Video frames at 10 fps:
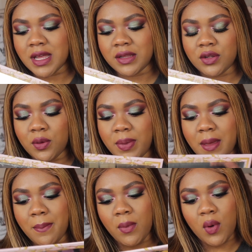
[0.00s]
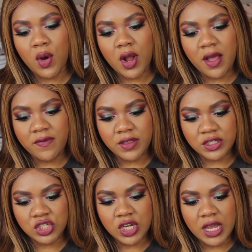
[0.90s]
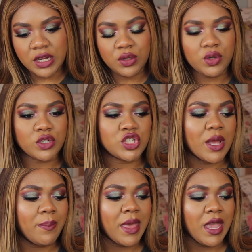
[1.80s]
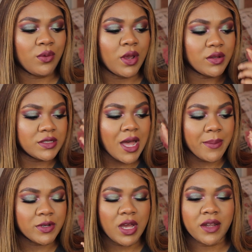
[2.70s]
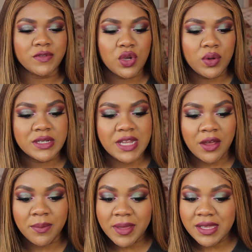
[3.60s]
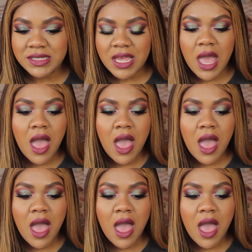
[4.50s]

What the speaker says: a little bit more of this shade Lunar Champagne right on top to kind of tone it down a bit.